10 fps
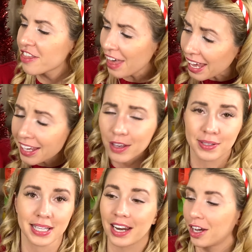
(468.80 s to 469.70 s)
Thank you,
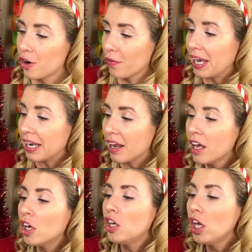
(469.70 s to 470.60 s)
said Corinne.
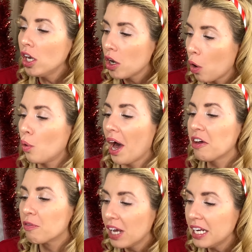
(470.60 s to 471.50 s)
You know, I
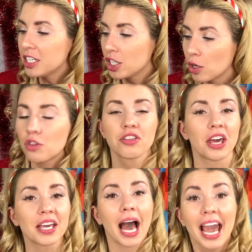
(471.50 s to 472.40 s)
really do
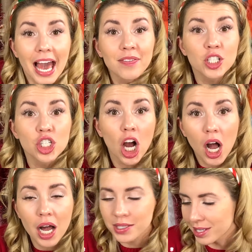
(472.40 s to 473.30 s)
think I have a
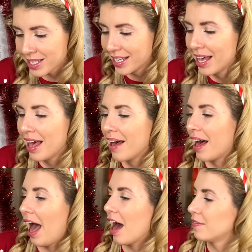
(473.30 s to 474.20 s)
chance.
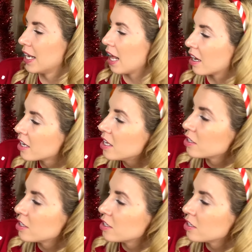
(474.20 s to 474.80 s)
Have a look.